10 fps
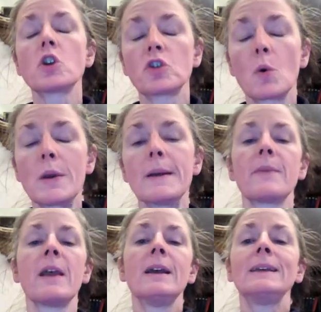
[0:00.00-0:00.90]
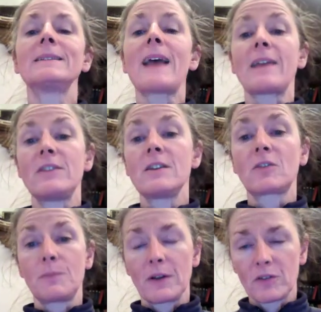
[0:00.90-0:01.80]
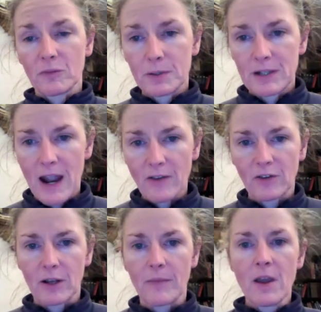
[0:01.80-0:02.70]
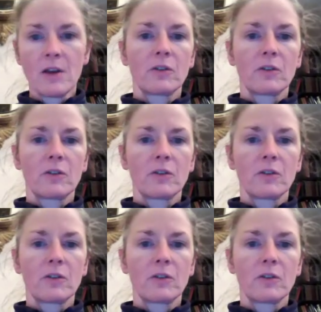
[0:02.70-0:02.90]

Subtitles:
sodium is at the expense of potassium.